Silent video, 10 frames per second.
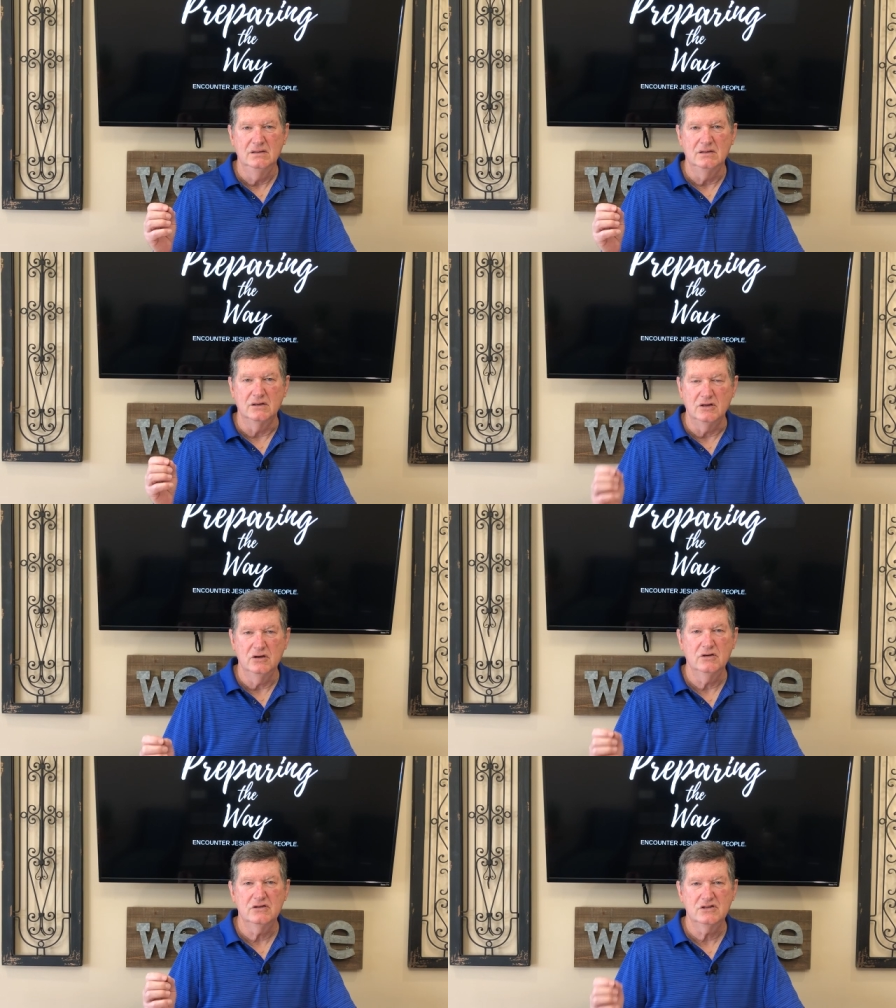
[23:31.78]
The
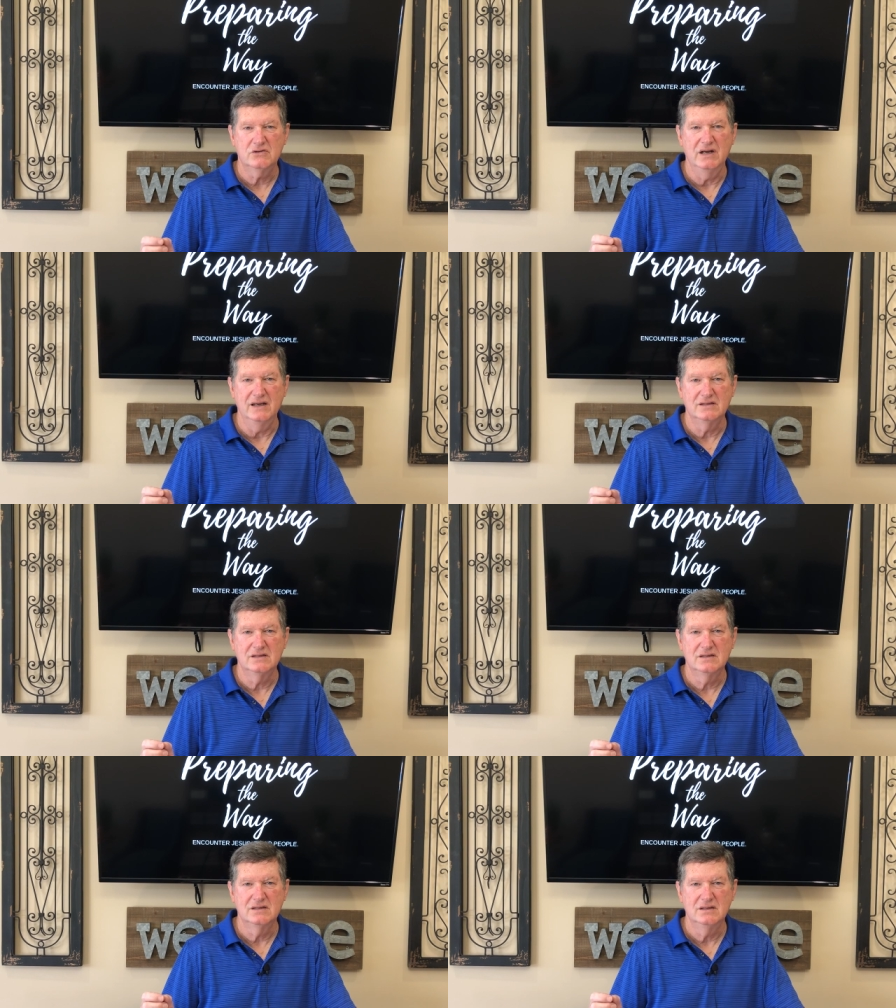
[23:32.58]
cure to
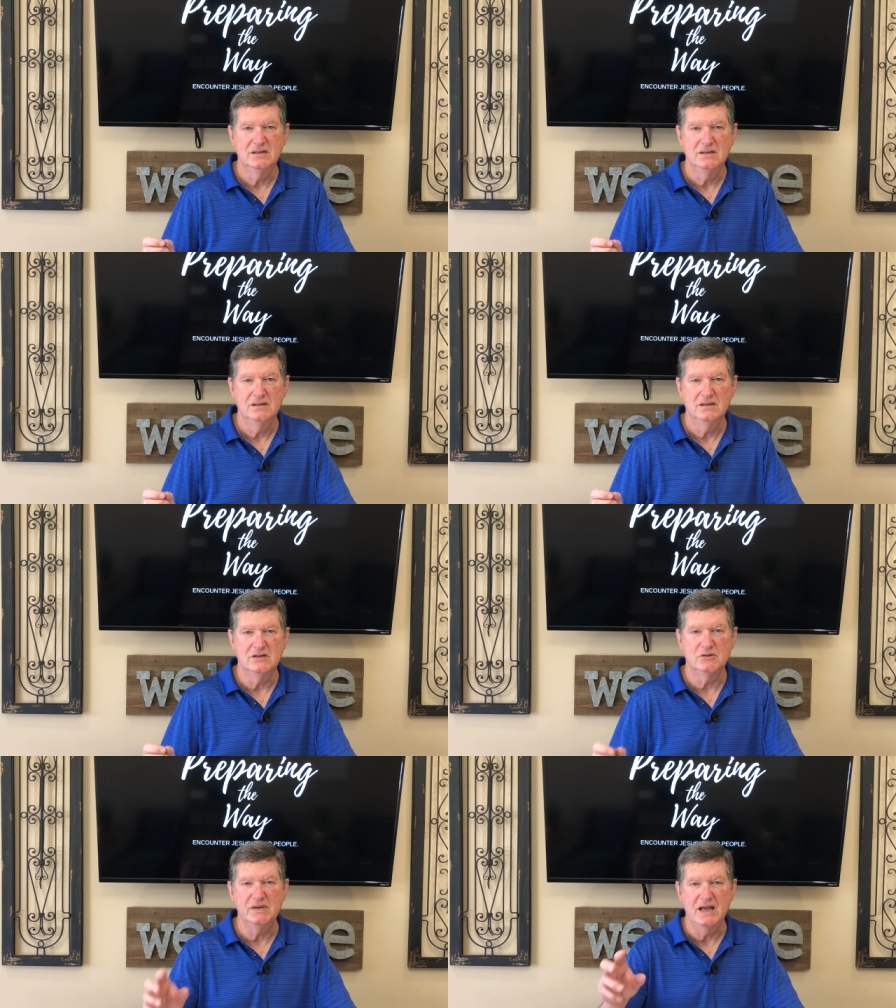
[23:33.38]
stress is
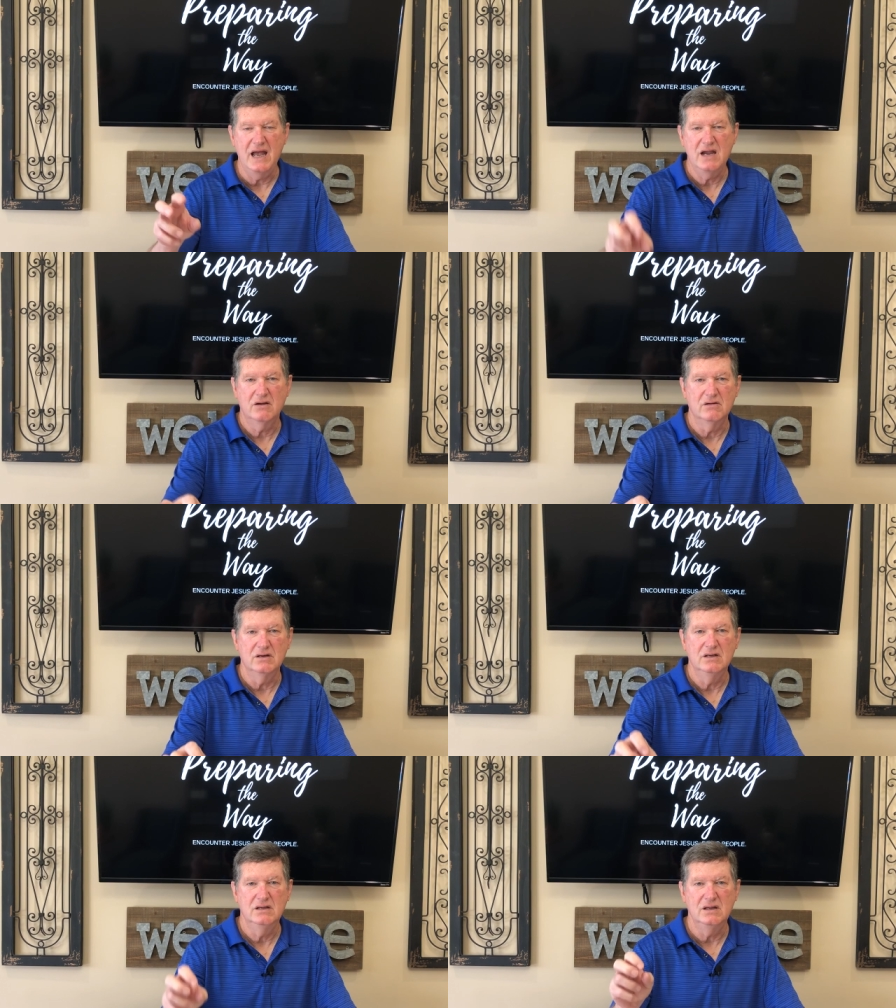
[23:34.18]
to be anchored
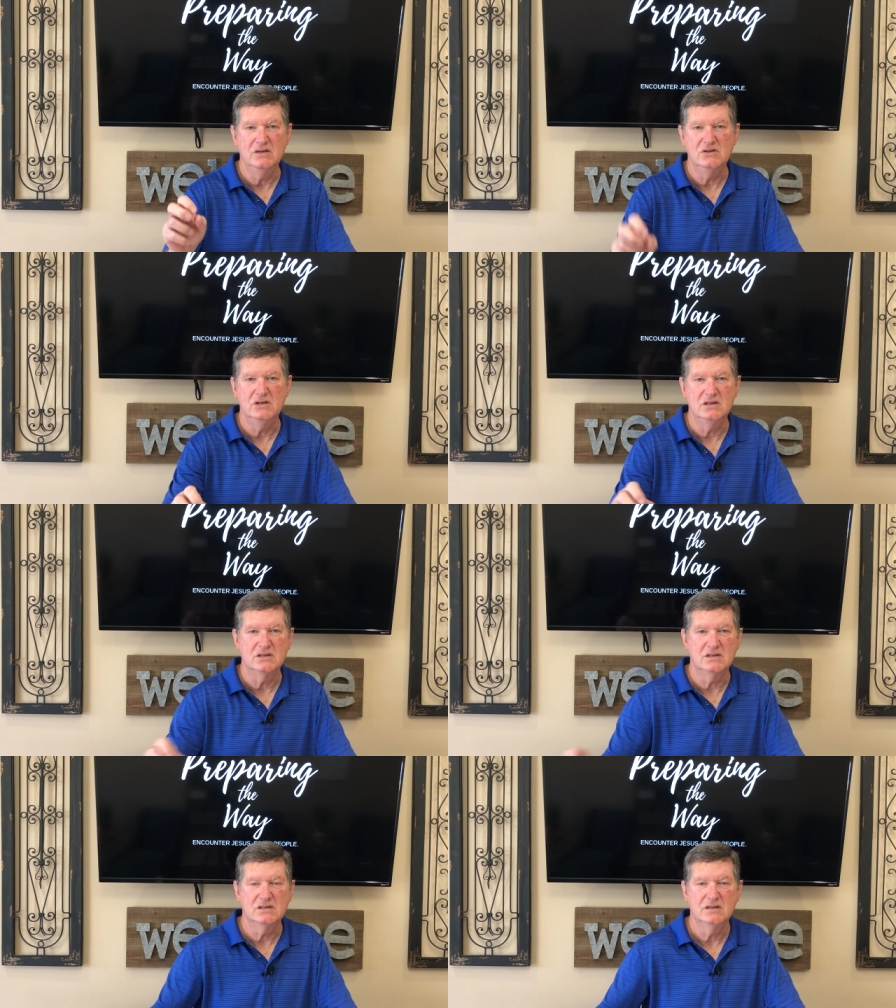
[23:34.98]
in
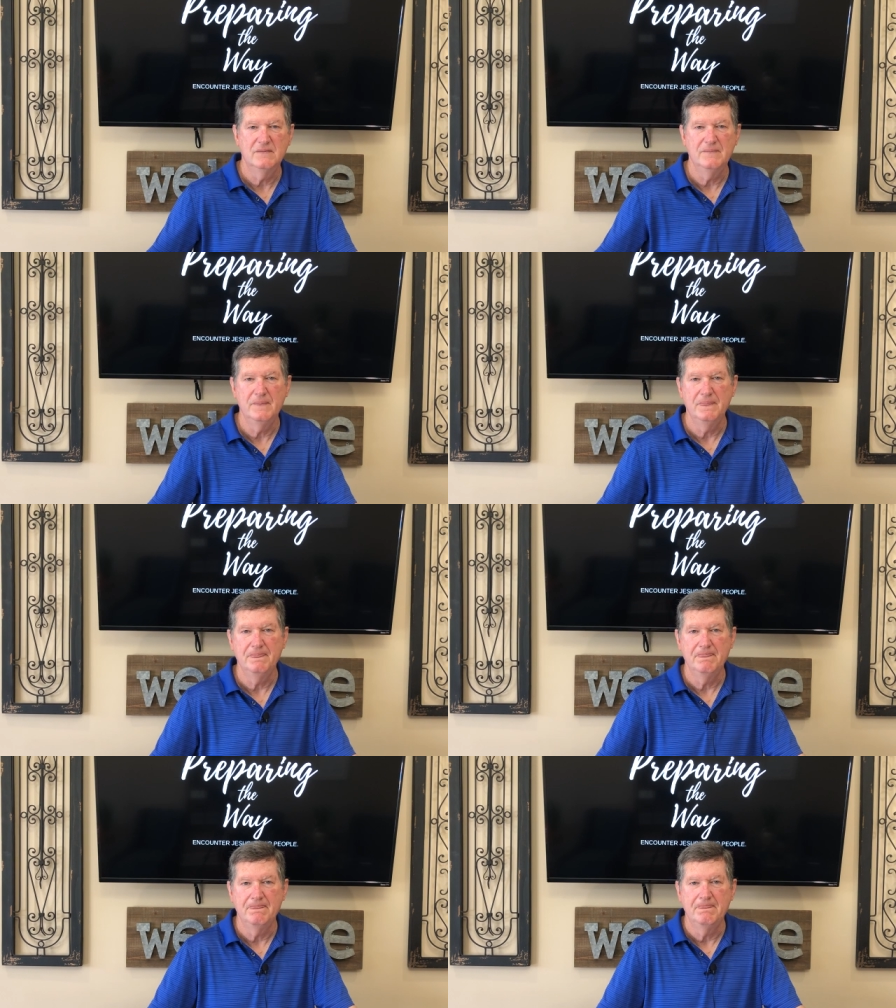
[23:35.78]
Jesus.
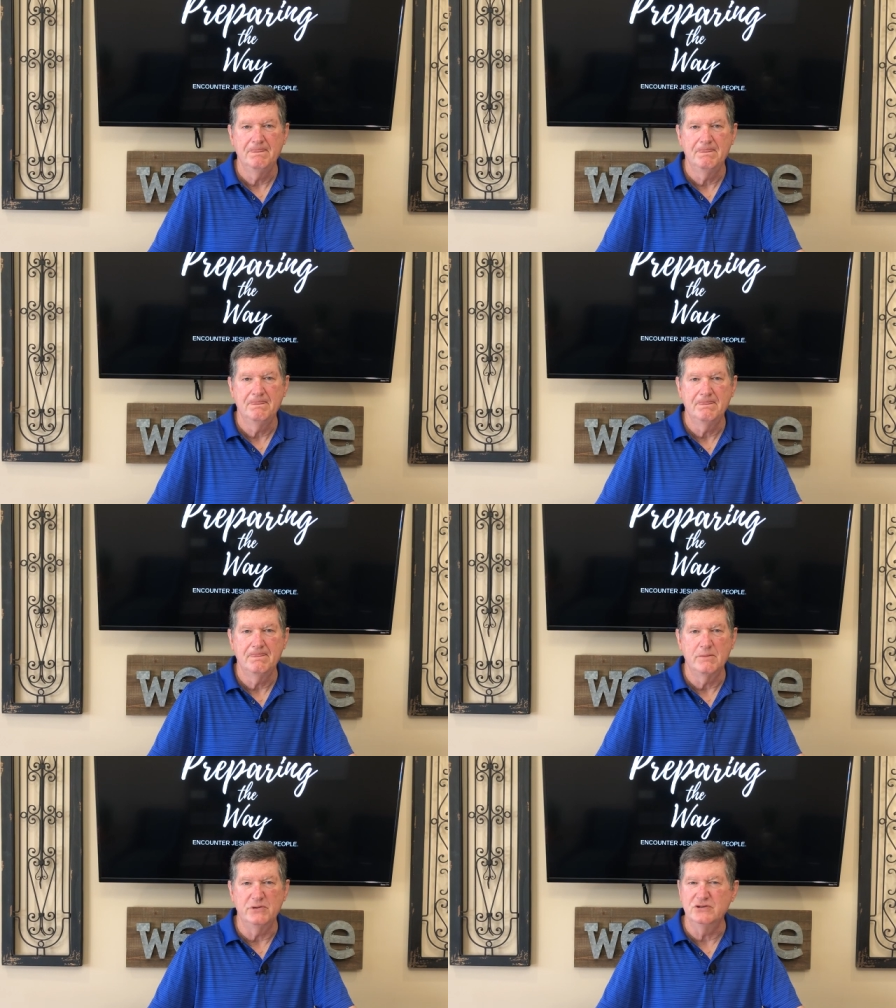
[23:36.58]

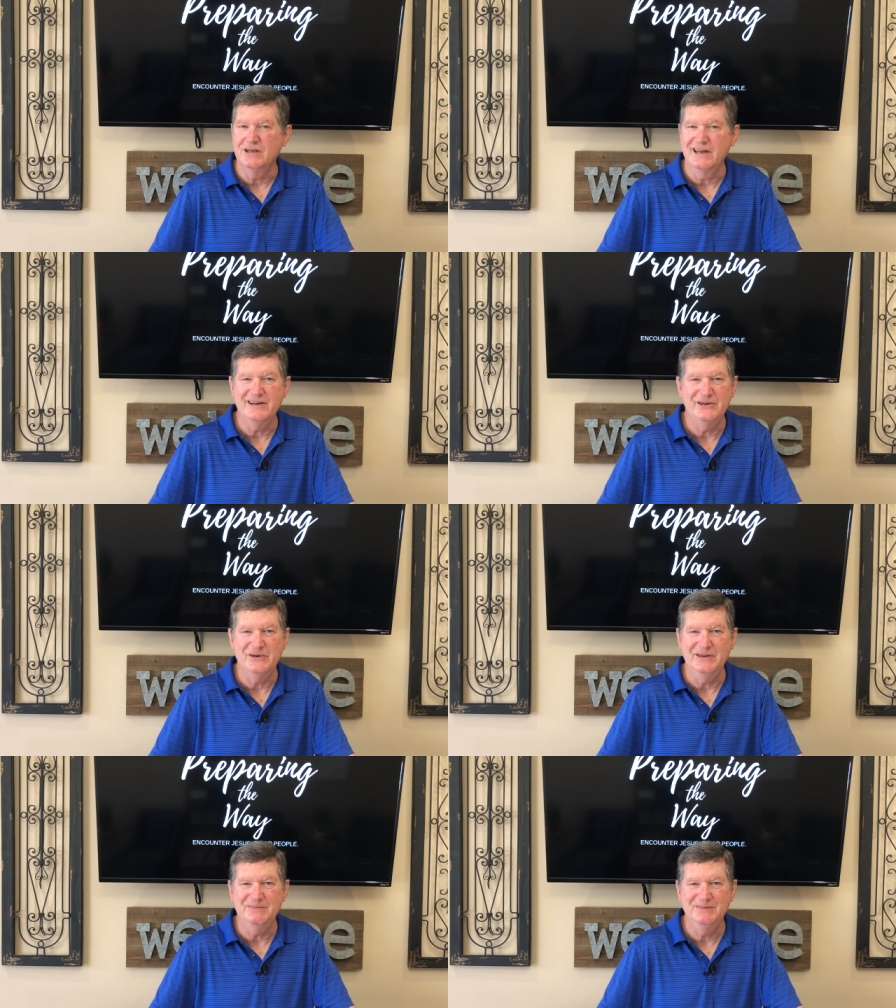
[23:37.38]
But you got to know
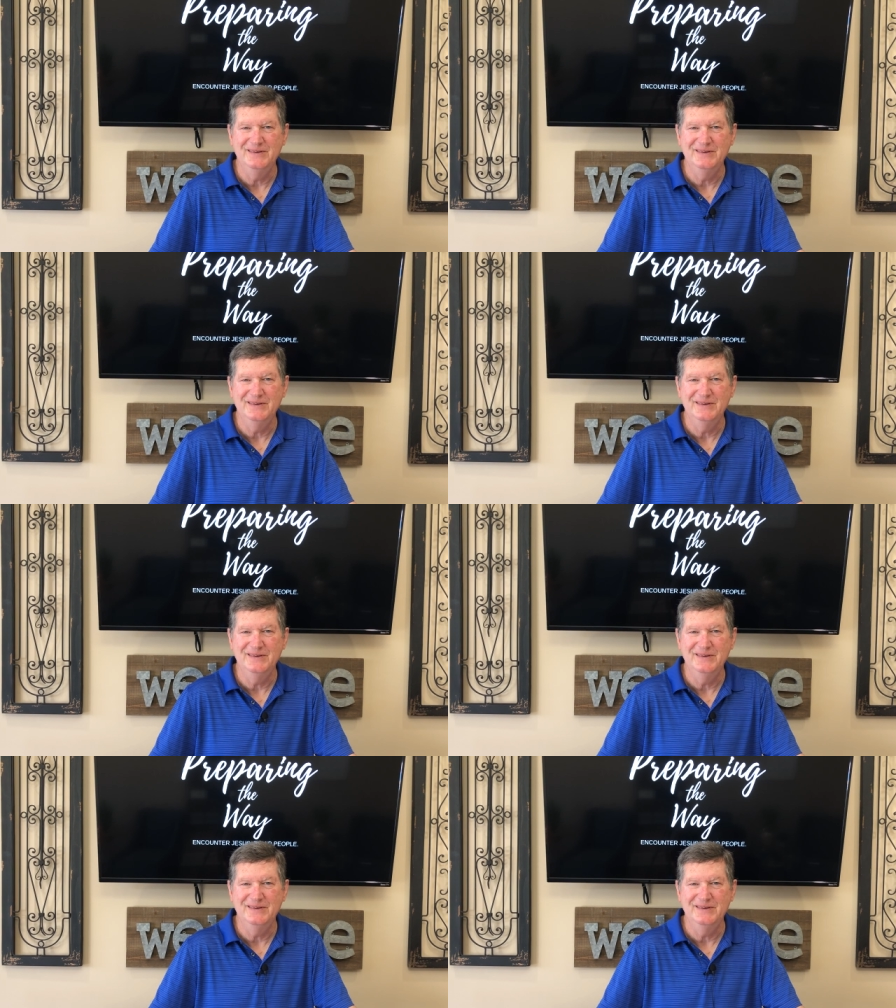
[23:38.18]
him.